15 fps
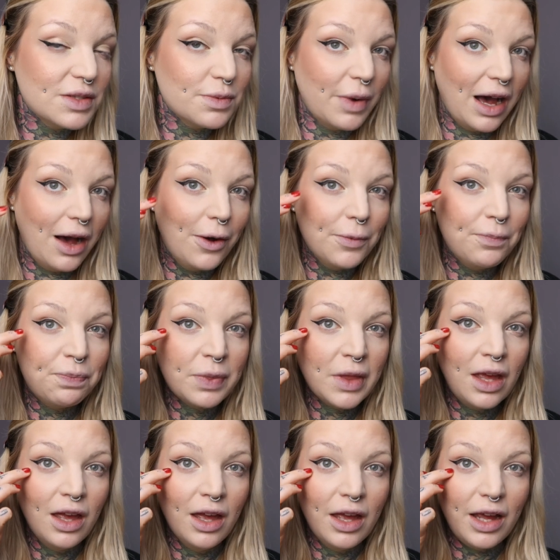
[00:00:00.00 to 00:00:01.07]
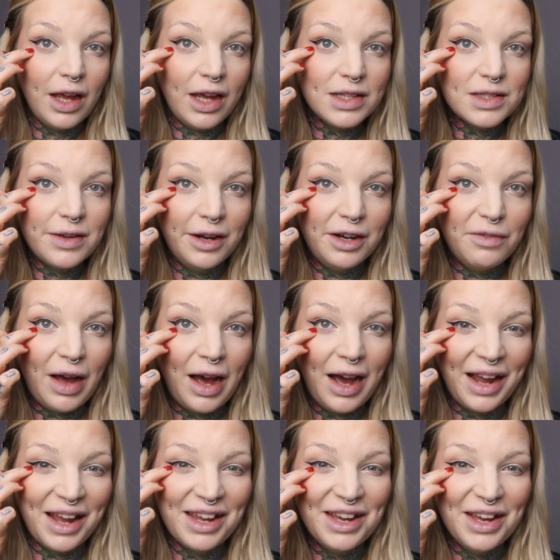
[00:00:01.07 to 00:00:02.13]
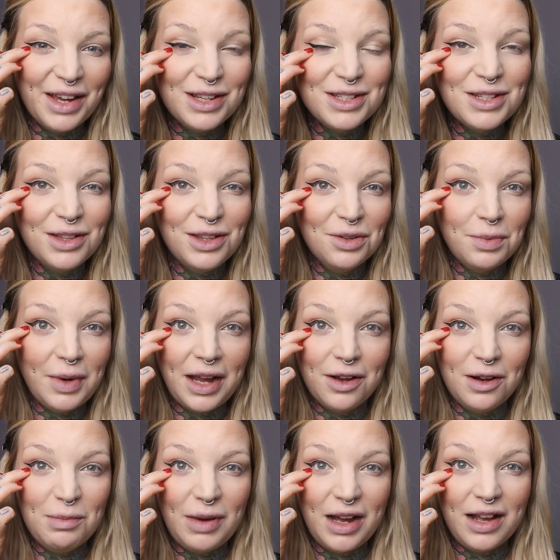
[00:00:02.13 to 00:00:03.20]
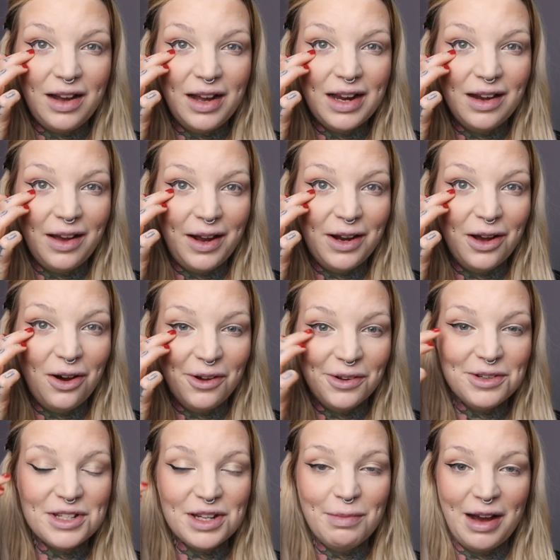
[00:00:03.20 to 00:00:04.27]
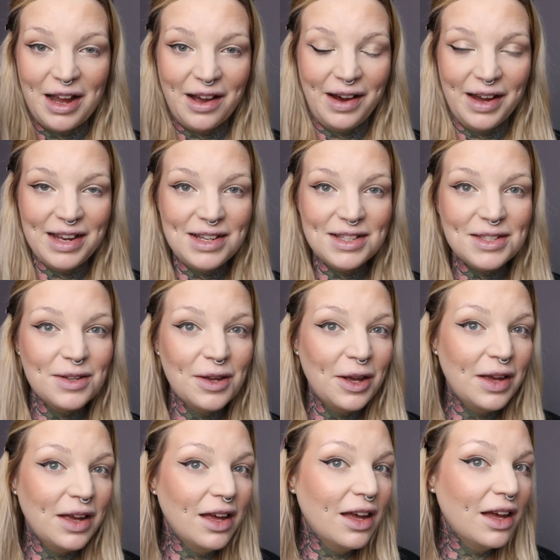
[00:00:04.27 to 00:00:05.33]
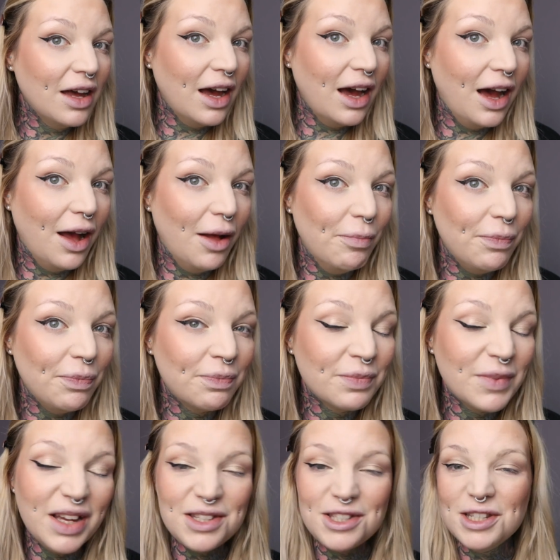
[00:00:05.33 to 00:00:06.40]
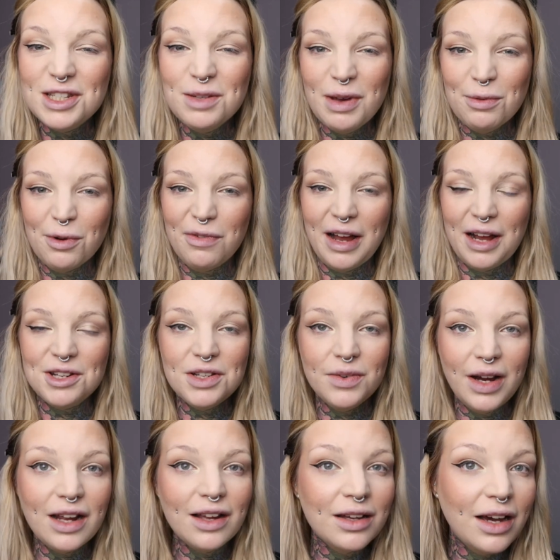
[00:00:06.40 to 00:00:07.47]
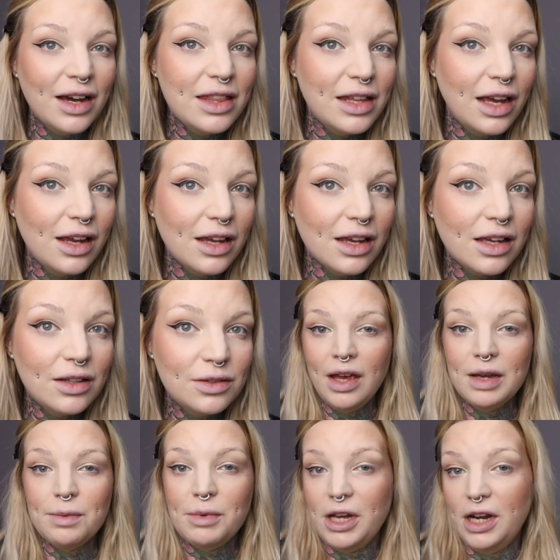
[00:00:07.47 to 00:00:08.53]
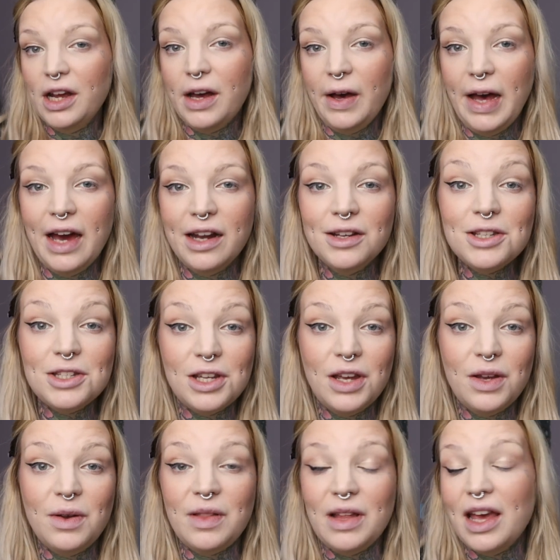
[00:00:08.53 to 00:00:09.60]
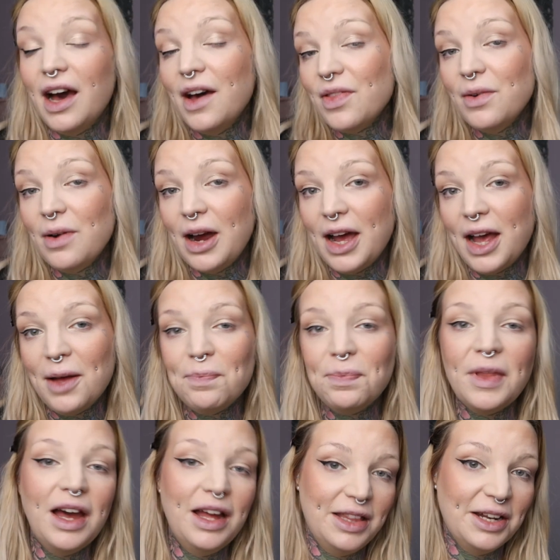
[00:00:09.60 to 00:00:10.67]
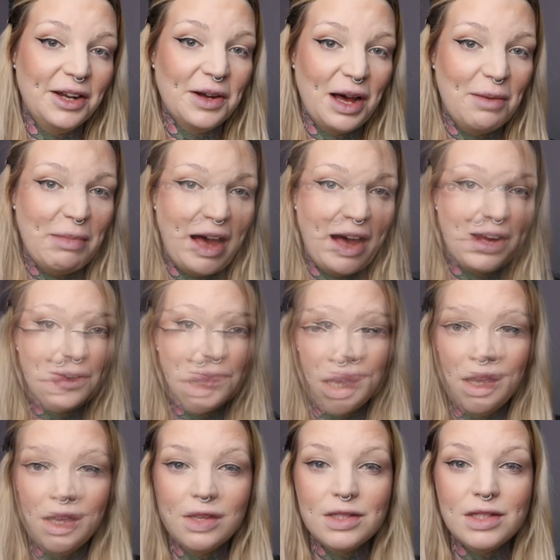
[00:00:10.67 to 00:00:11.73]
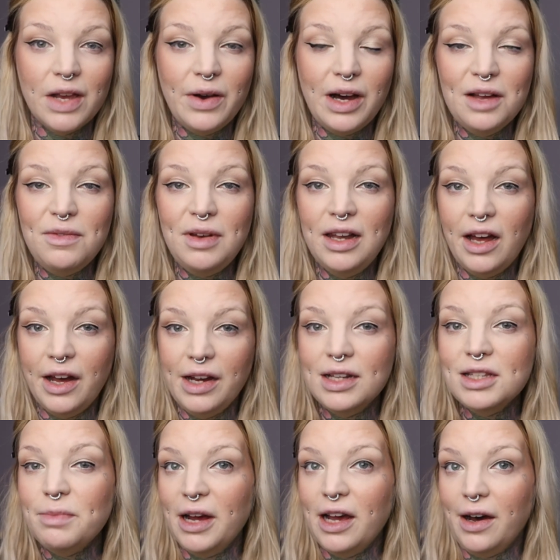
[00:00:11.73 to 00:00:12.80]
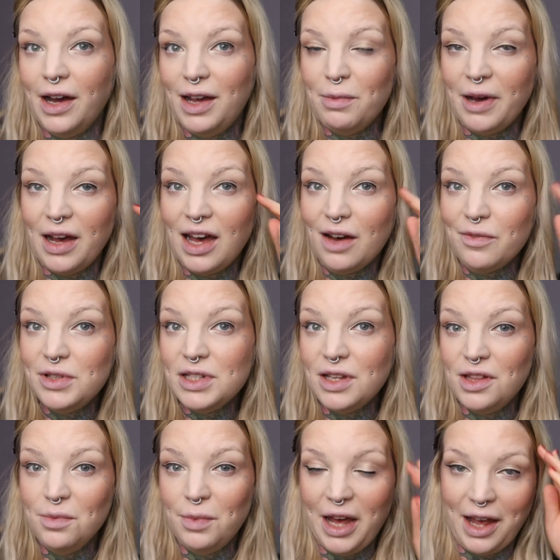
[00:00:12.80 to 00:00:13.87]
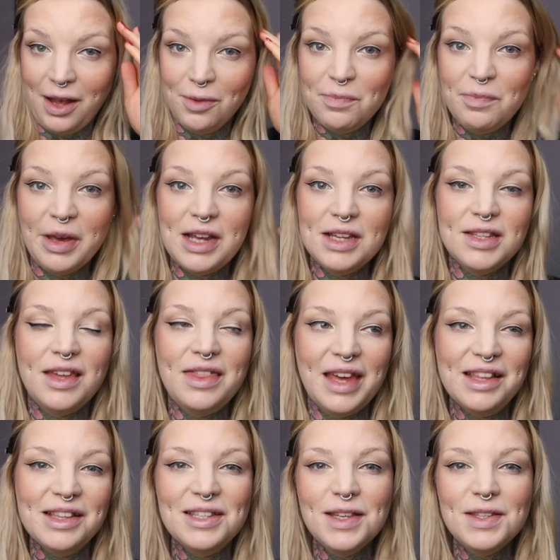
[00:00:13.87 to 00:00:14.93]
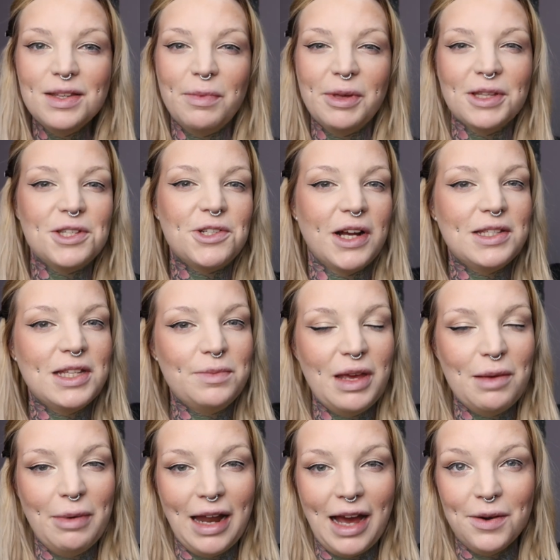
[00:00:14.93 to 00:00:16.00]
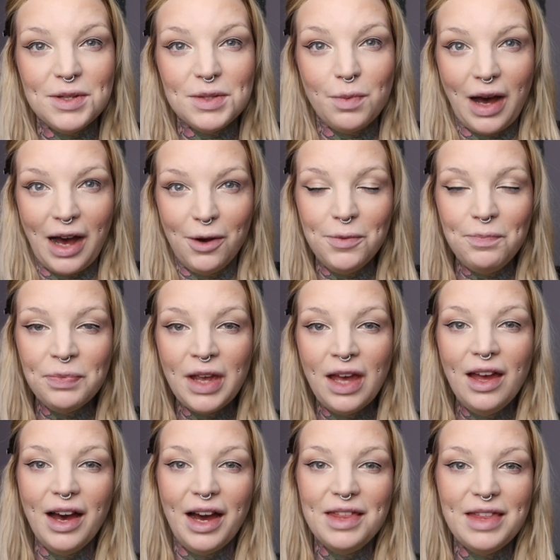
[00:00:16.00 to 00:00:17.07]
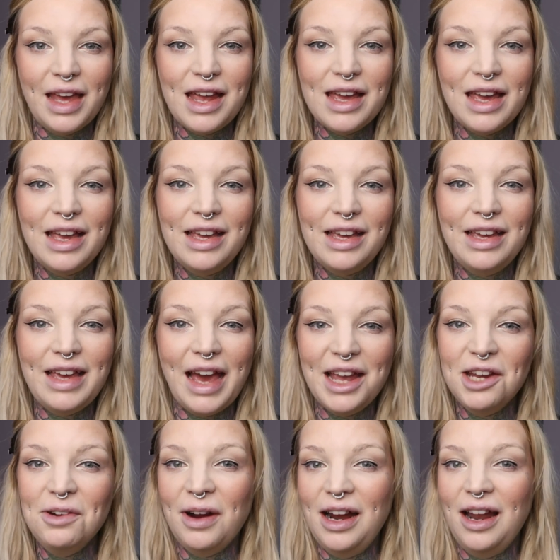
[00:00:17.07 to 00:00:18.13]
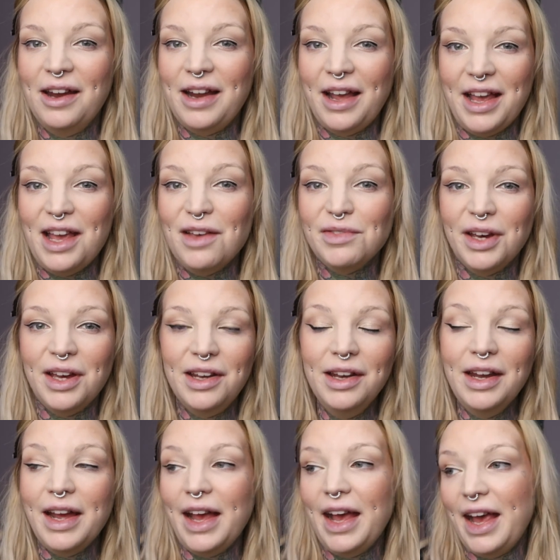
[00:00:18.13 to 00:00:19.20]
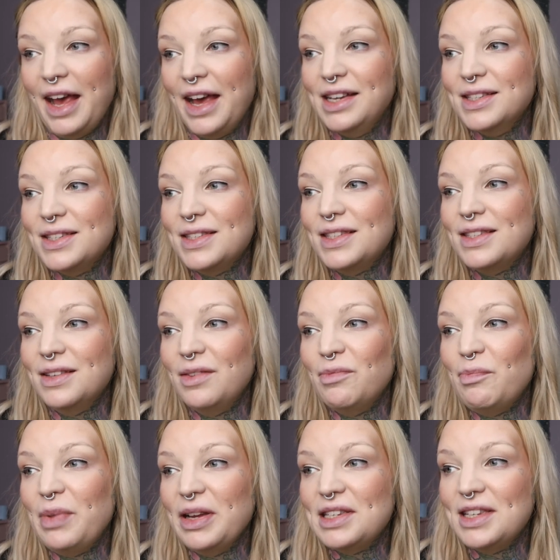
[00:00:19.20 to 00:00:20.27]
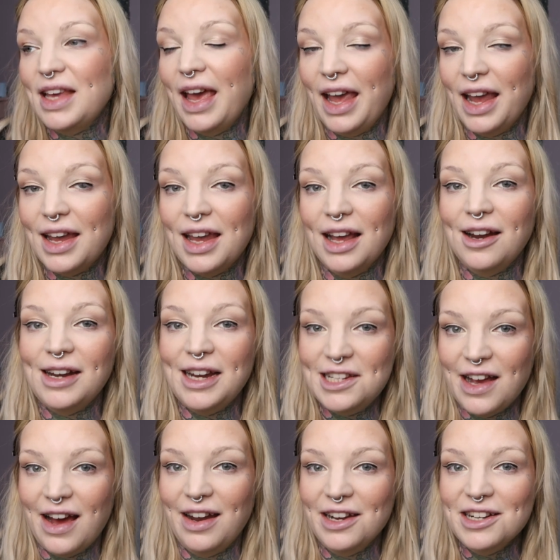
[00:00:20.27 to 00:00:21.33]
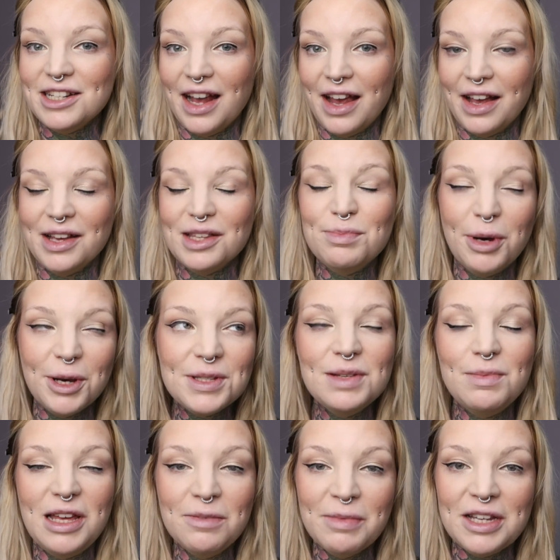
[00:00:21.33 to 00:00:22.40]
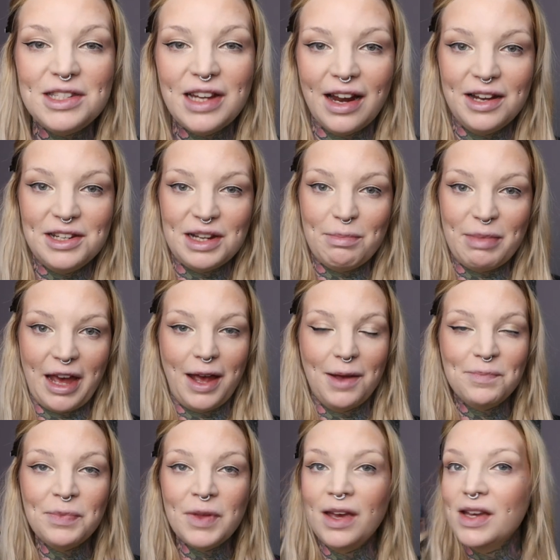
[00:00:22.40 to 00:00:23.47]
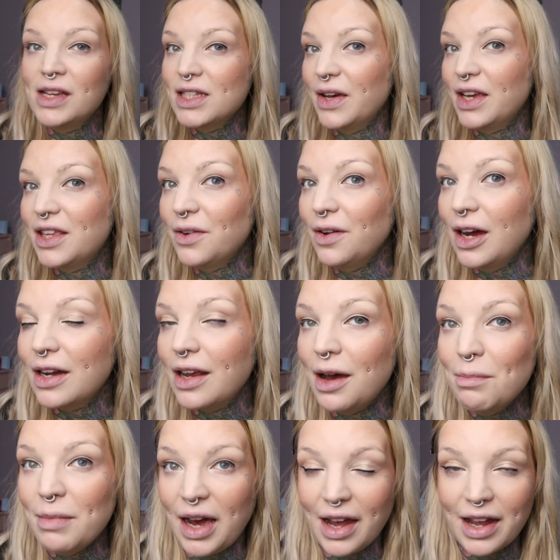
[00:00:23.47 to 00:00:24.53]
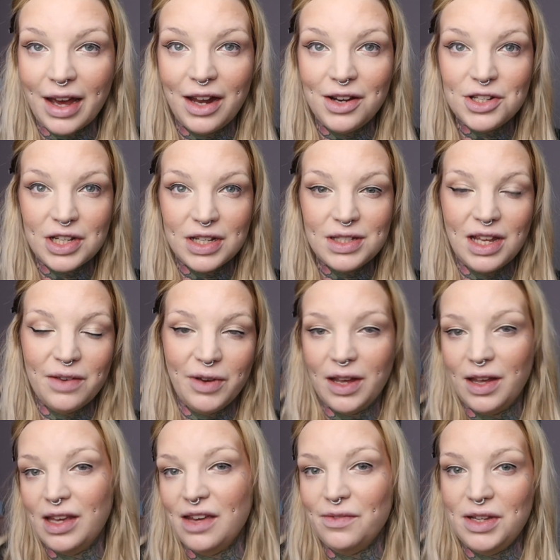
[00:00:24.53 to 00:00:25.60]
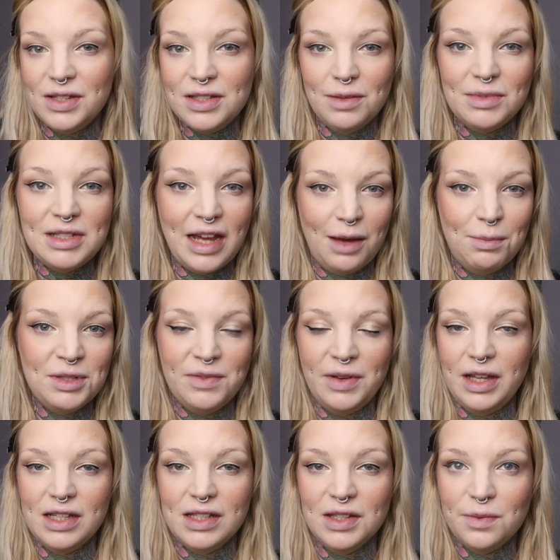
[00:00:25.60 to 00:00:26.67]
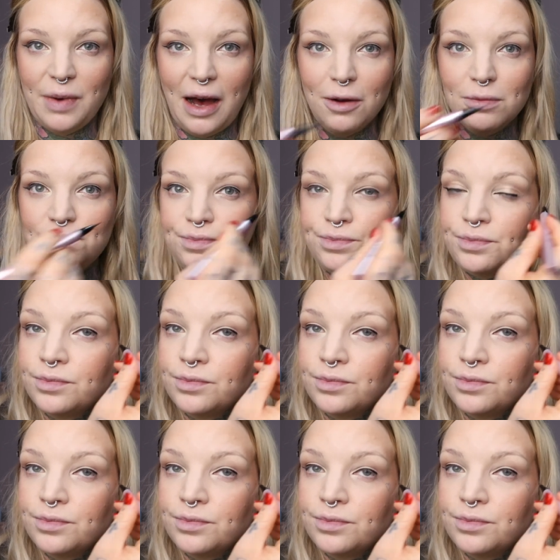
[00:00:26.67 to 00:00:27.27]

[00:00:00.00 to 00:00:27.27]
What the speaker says: as well, it's kind of anchored the wing on my eyeliner onto my eyes. It's just a bit more flattering, I think. I'm gonna go ahead and do the other eye and then I'll come back. So I've lined my eye, but I haven't done the wing because I think this is something that stresses people out as well. I think getting your eyeliner even is particularly challenging. It's possibly the most challenging bit. So I thought I'd come back and just see if I can give you some tips for this as well.